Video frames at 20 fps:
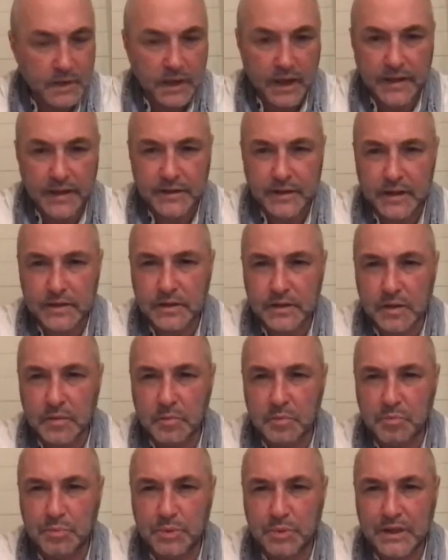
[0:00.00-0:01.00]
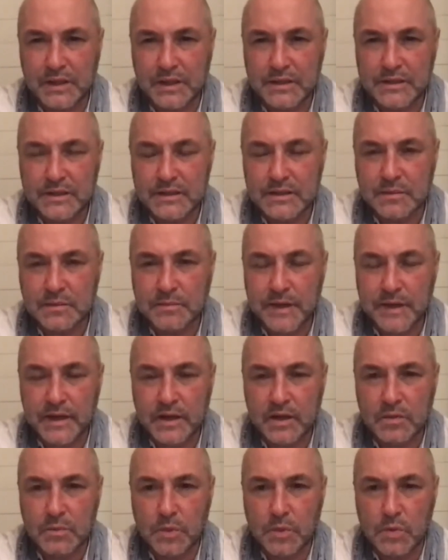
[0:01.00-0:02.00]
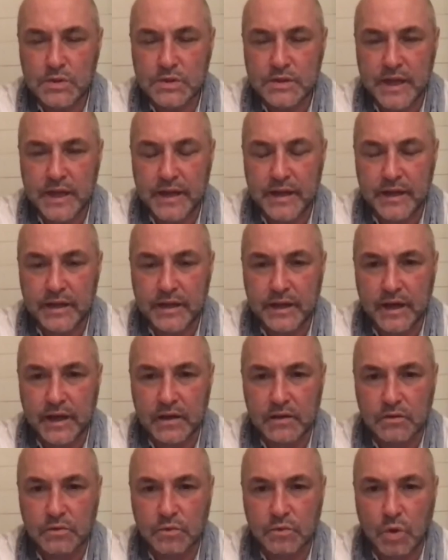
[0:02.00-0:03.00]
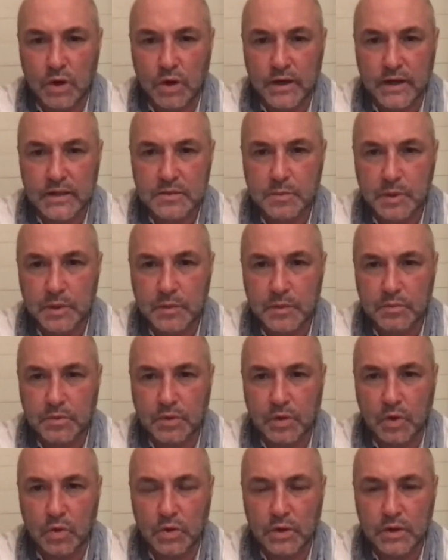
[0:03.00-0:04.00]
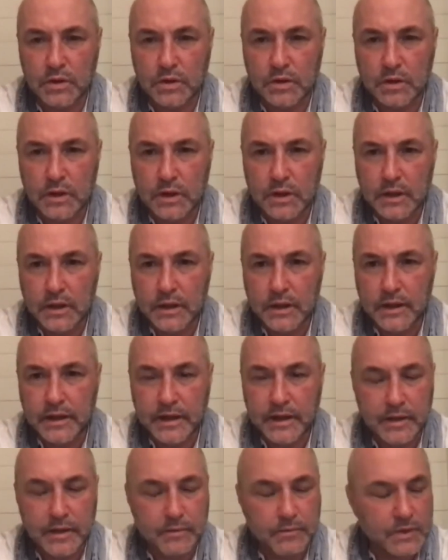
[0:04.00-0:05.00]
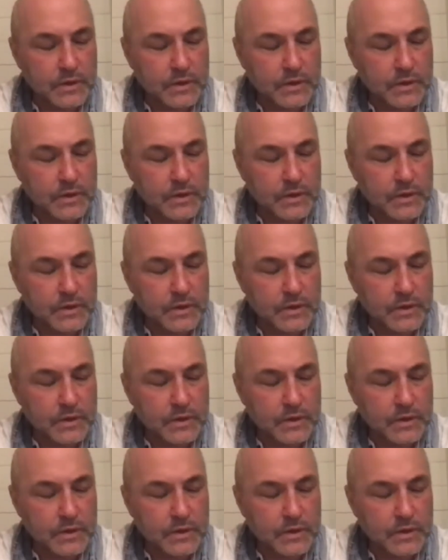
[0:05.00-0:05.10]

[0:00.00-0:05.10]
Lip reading: and then the ability to make a mosaic out of what has been broken. There